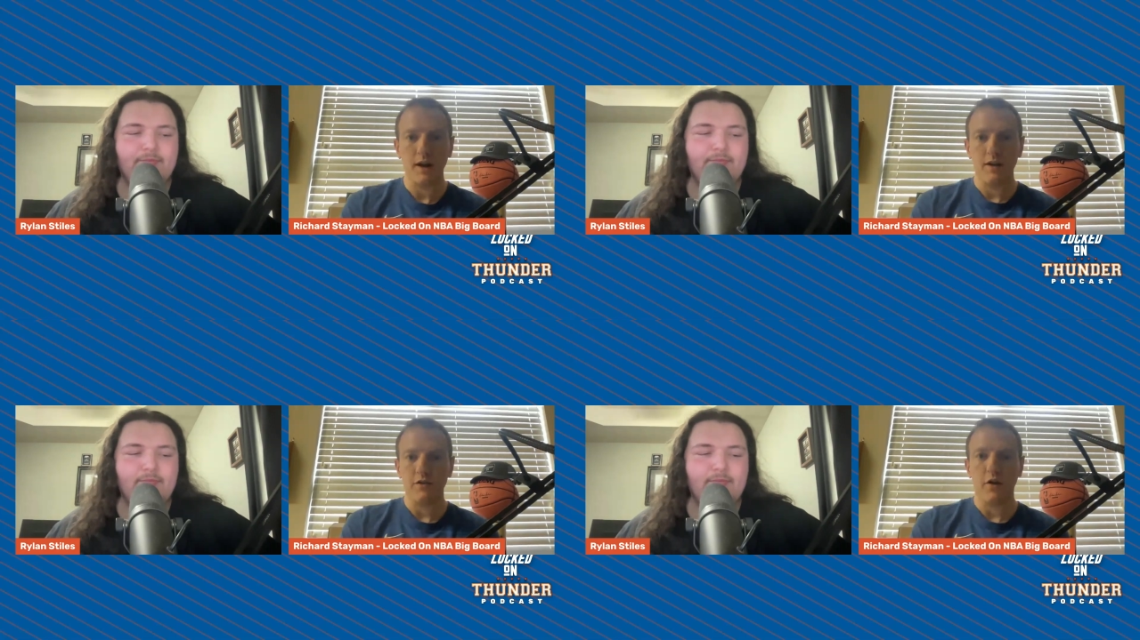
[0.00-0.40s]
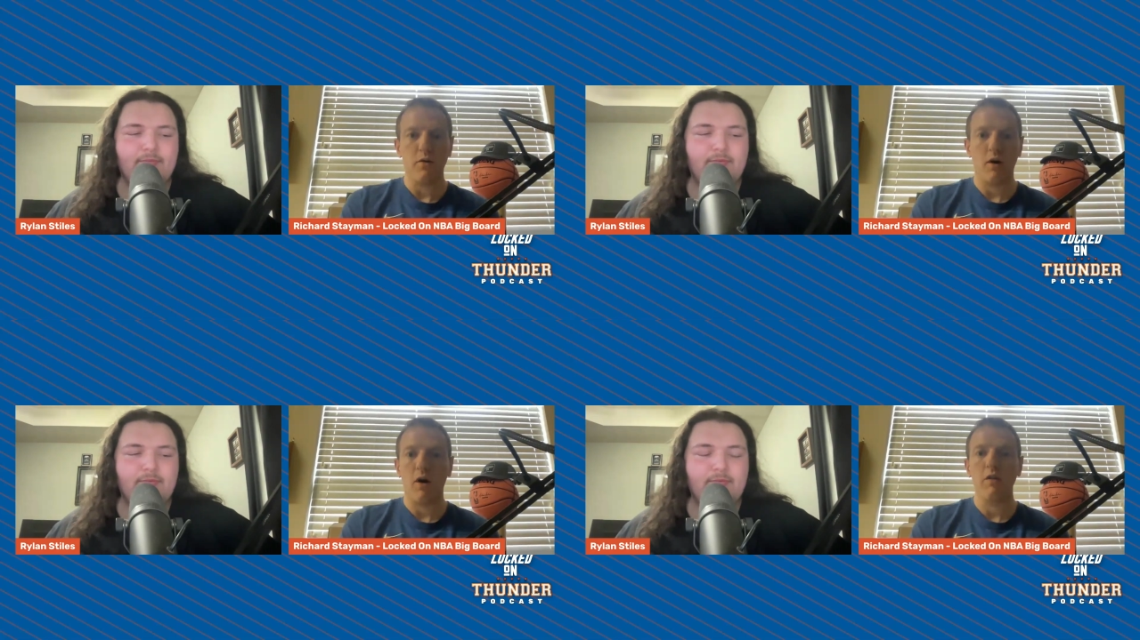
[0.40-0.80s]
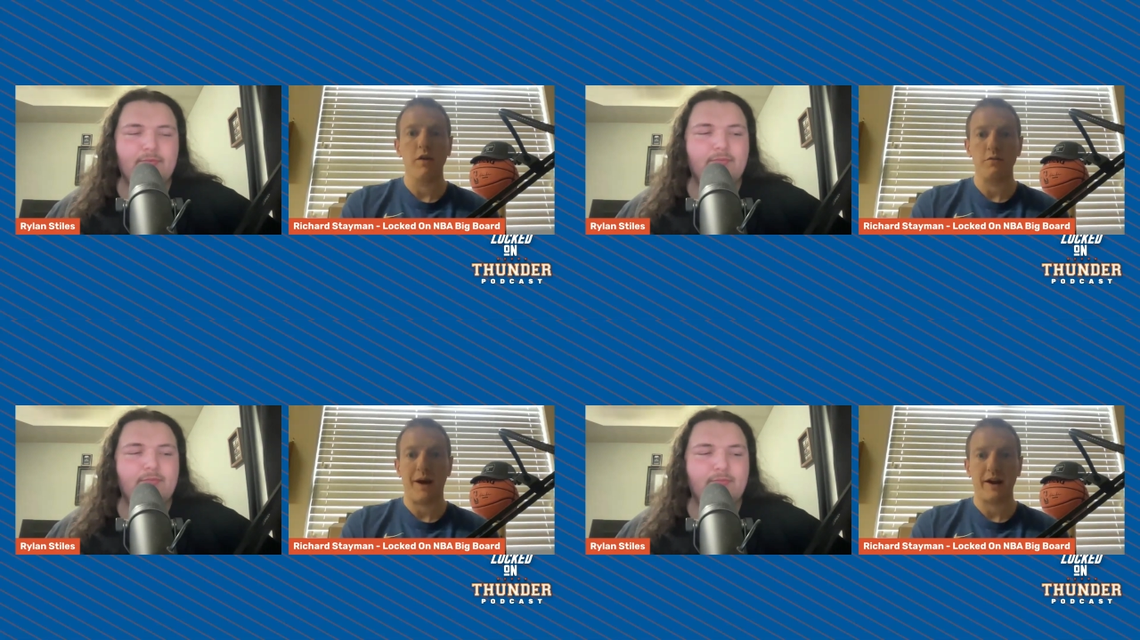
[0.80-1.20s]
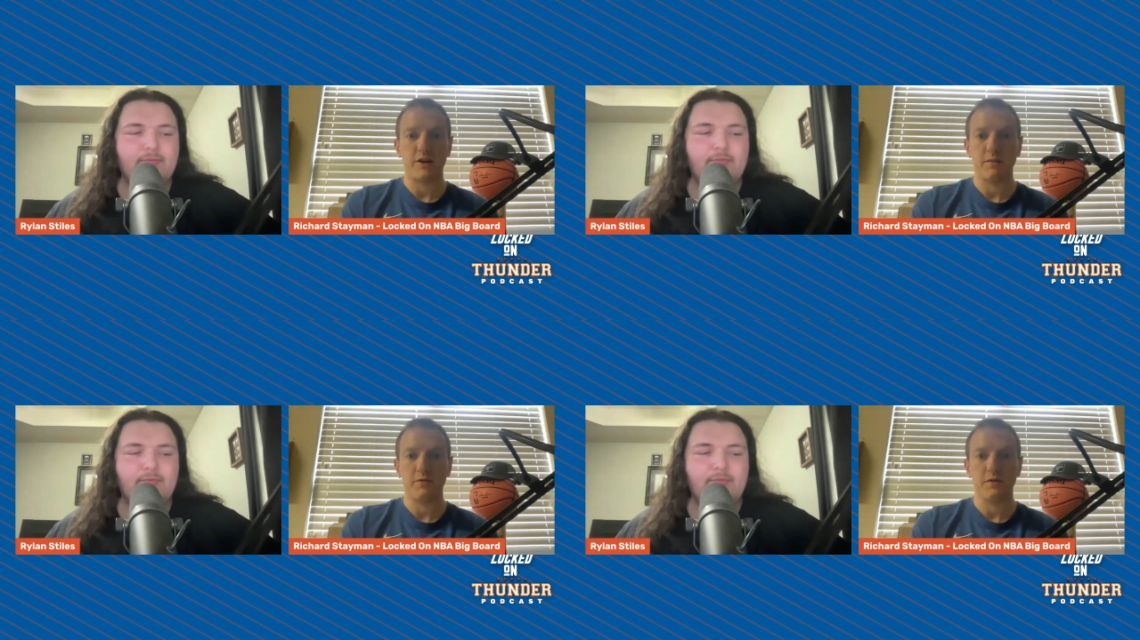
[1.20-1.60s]
Speaker 1: So all those
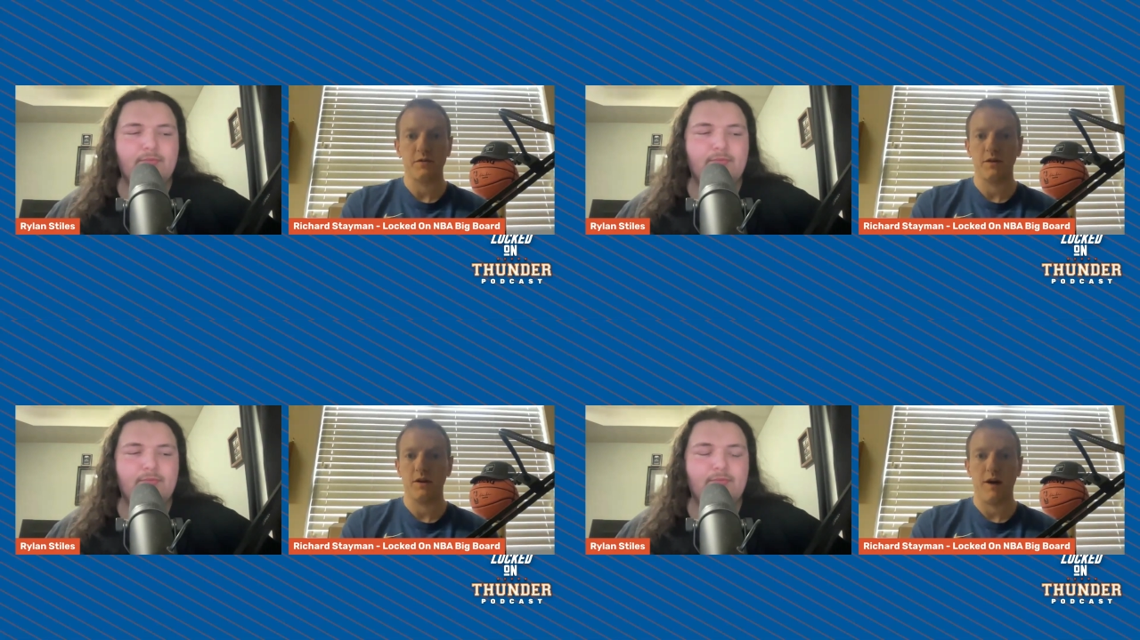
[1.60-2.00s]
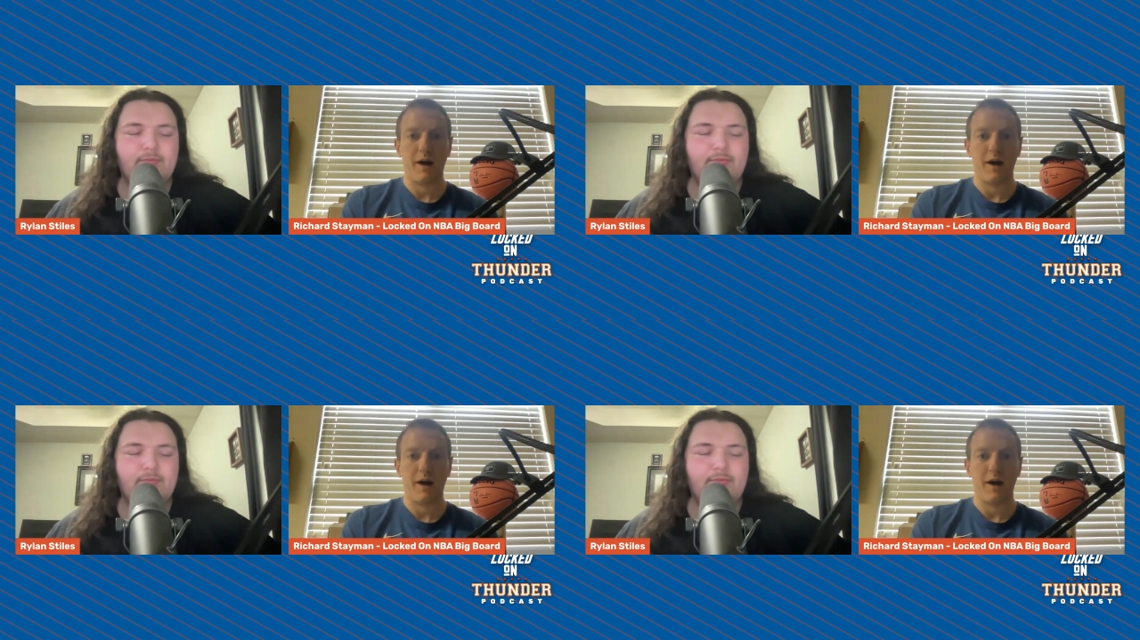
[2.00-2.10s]
matchups, you know,